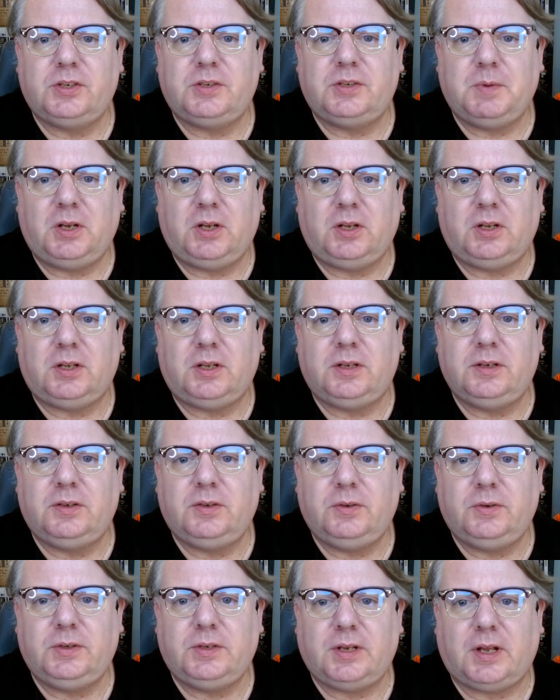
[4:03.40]
Mahan
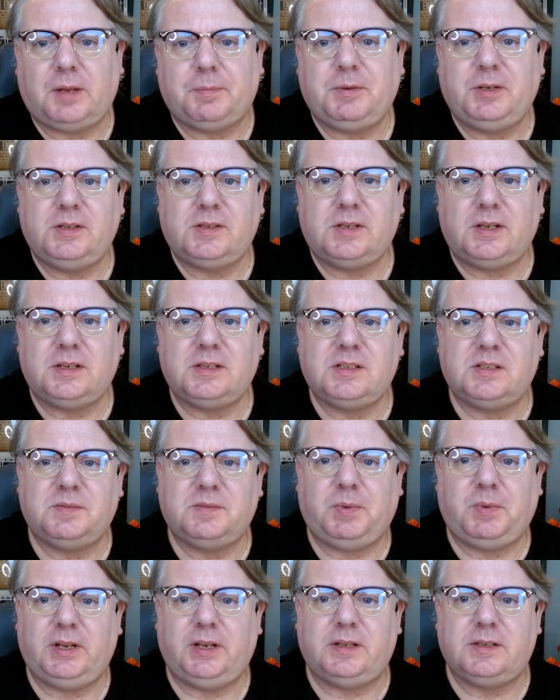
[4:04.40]
to adopt his lesson
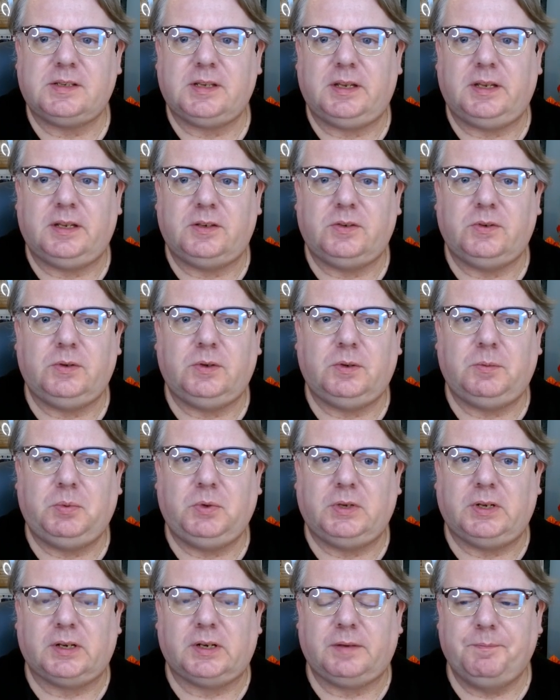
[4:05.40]
plans into a
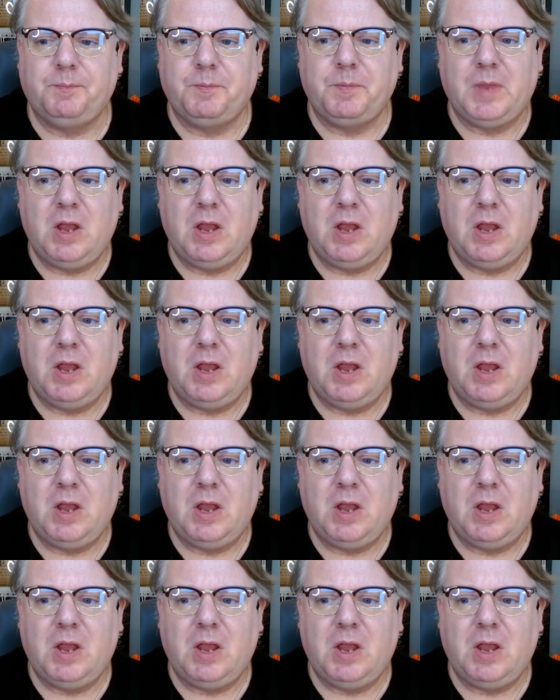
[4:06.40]
book,